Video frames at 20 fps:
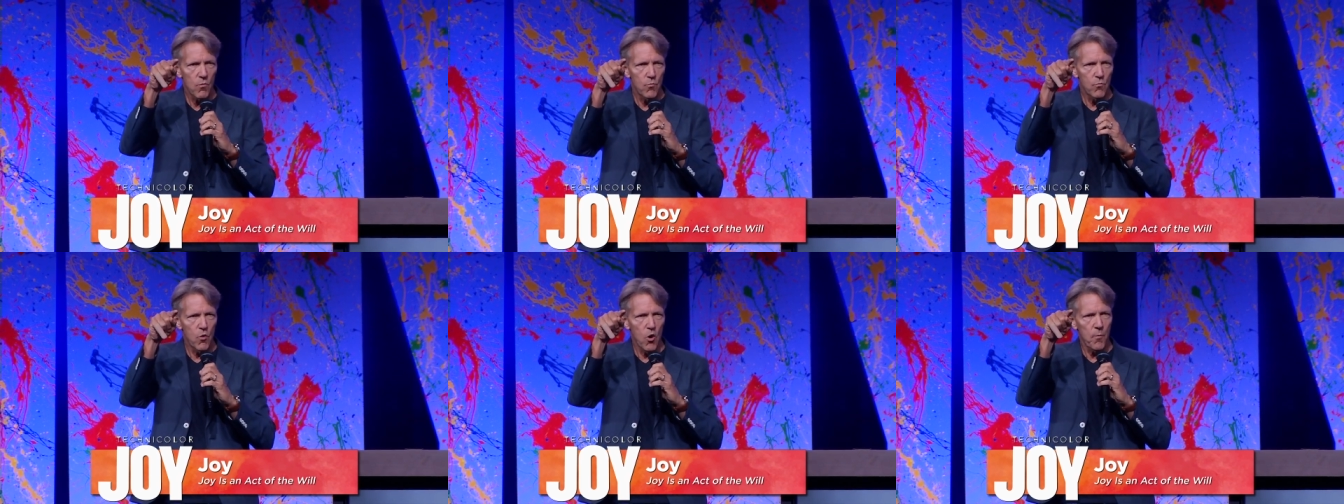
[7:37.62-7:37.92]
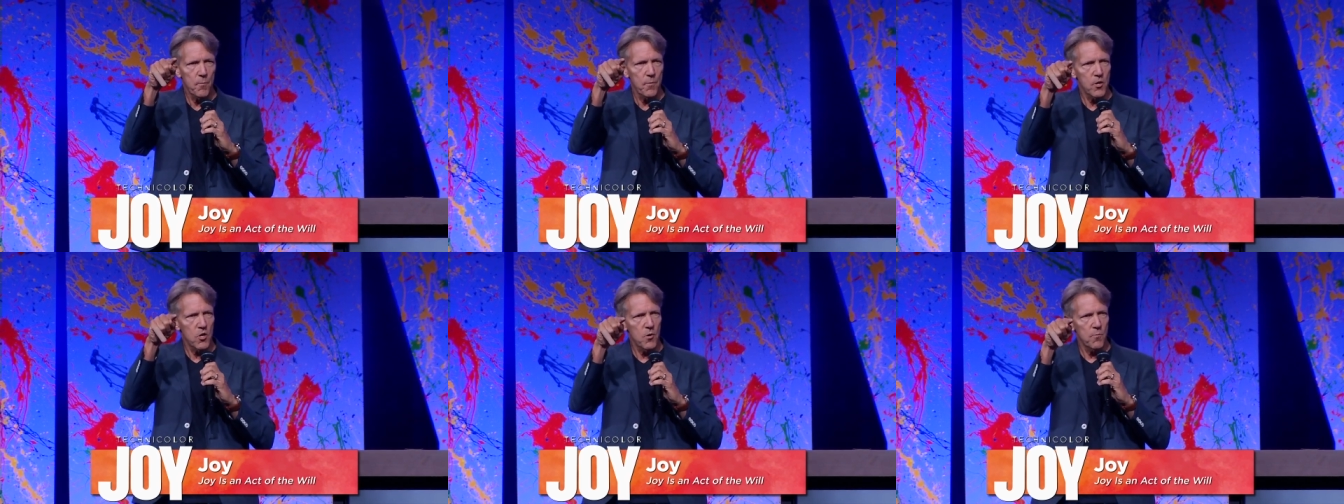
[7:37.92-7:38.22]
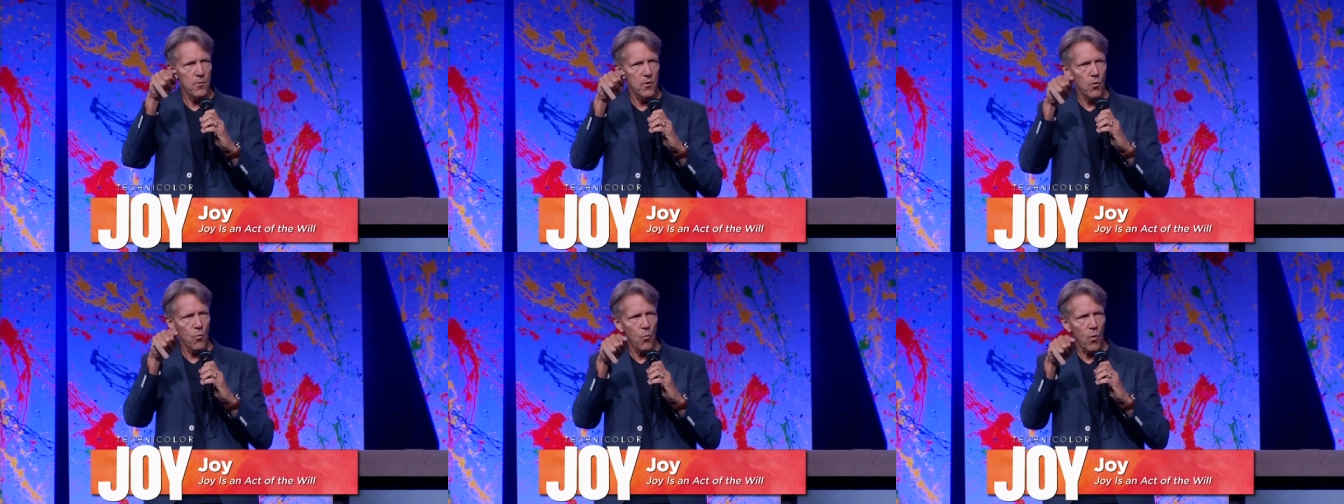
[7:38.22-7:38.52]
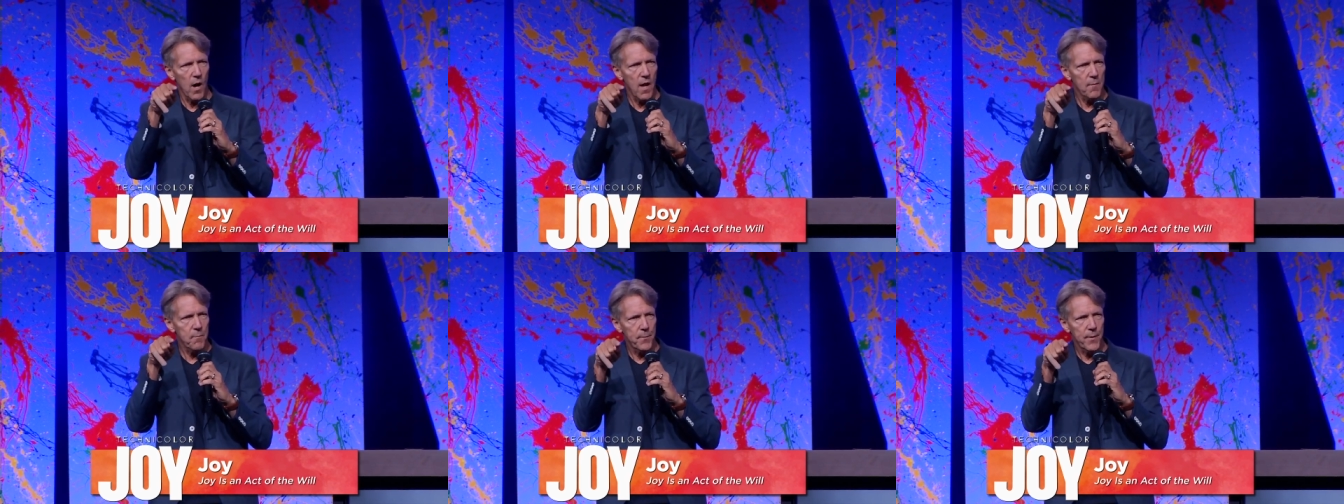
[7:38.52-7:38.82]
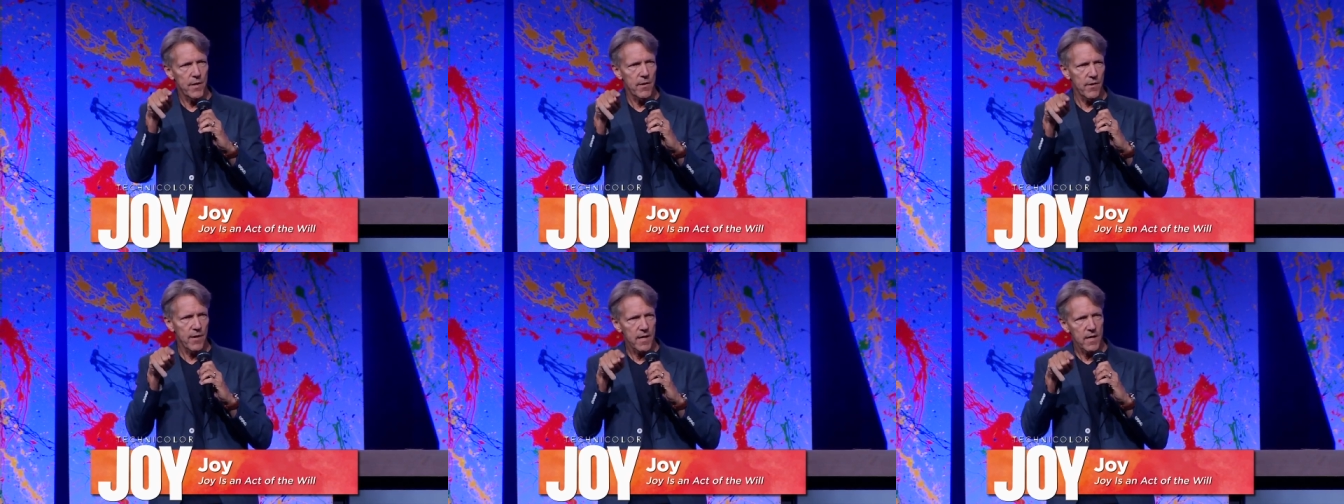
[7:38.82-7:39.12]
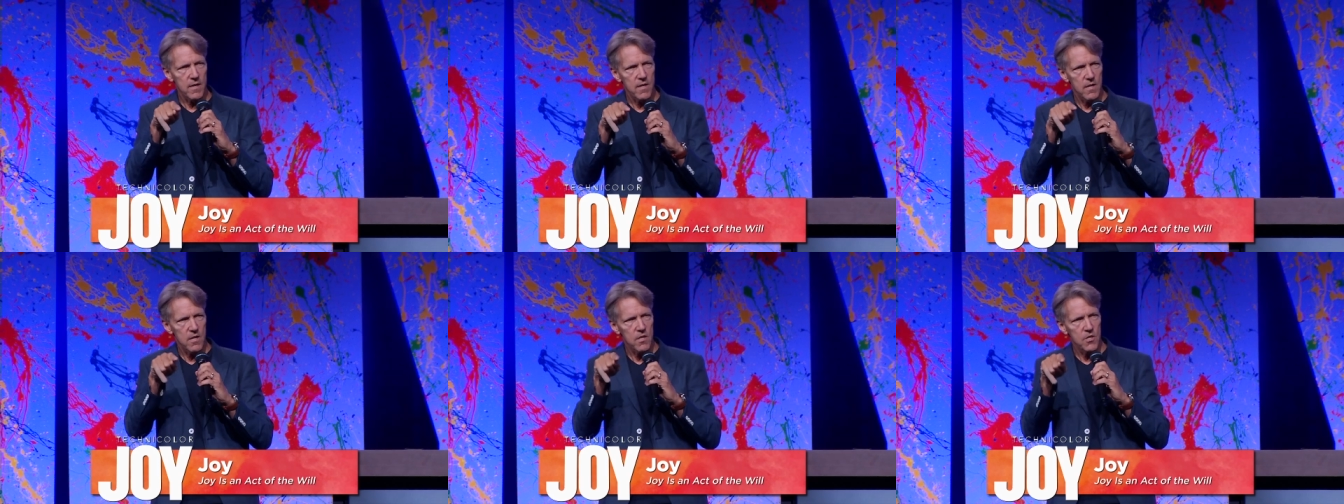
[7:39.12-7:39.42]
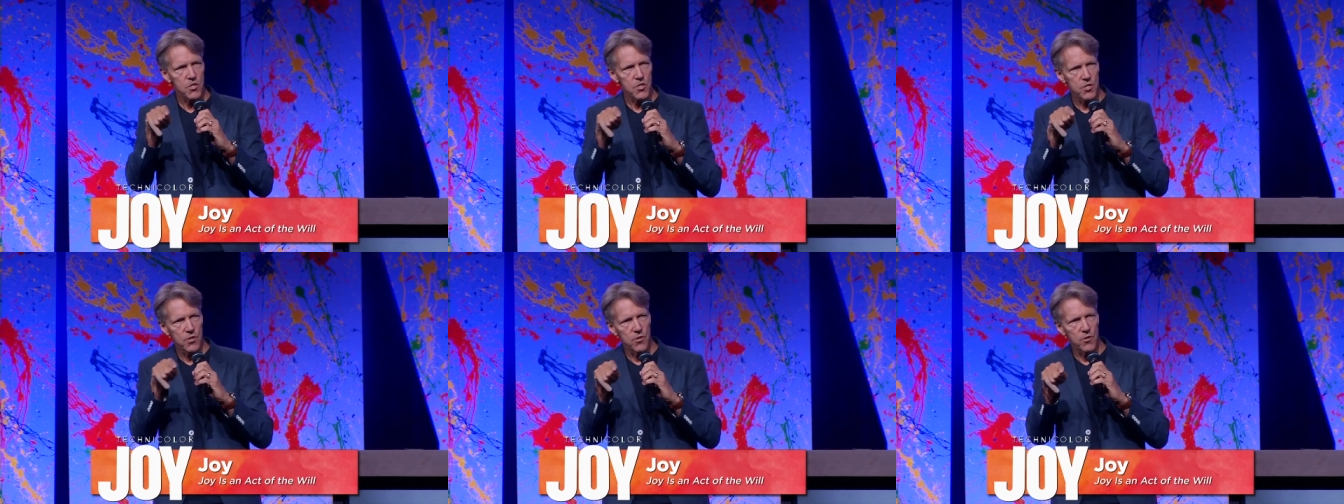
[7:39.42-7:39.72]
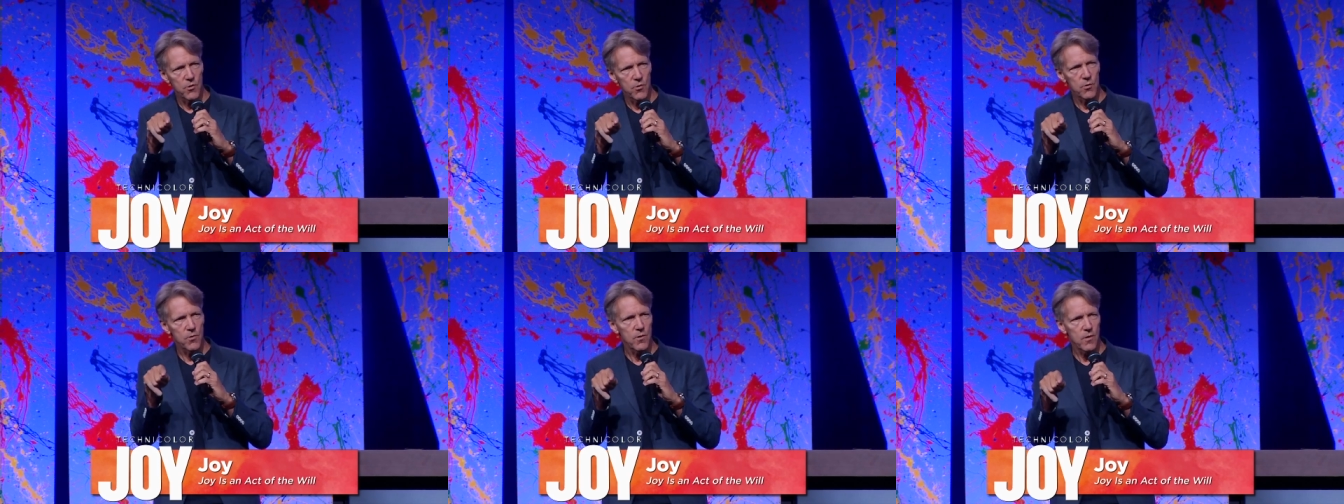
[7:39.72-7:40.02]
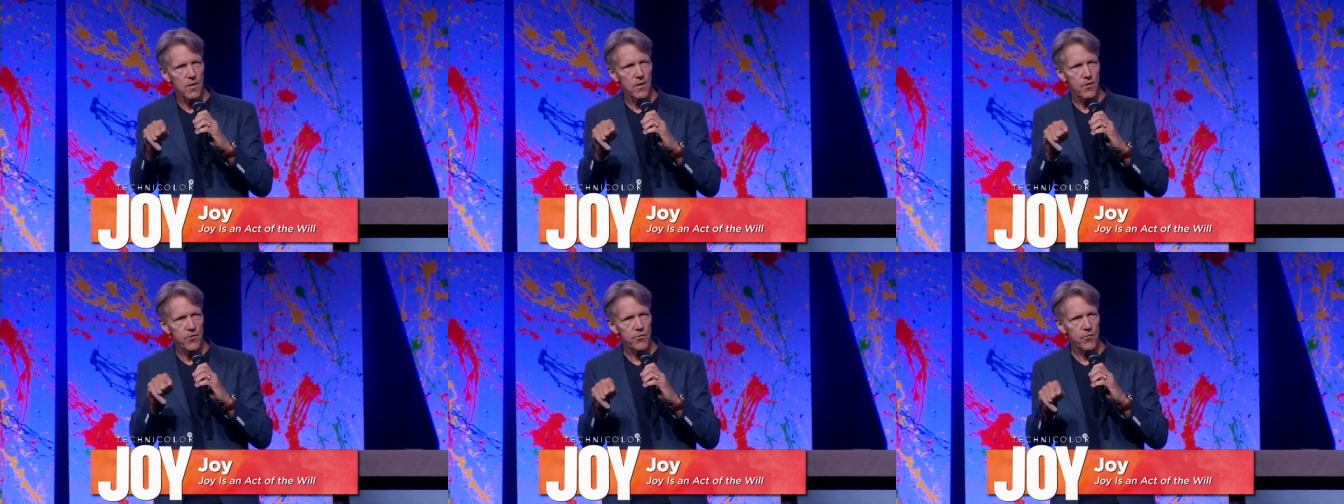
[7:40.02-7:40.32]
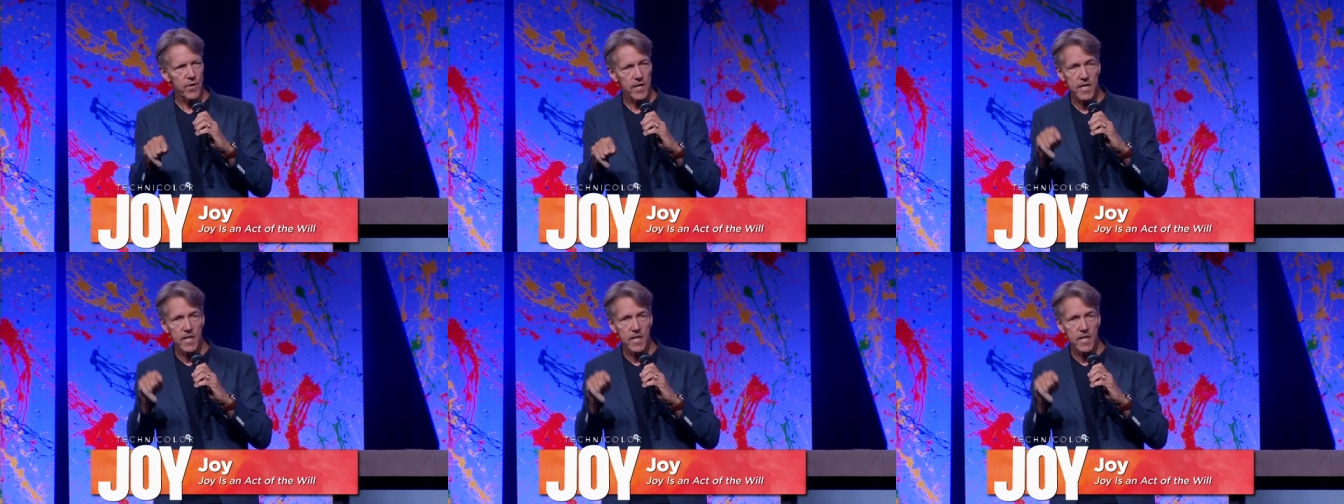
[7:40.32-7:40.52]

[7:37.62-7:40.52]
Roman numeral one, period, two, three.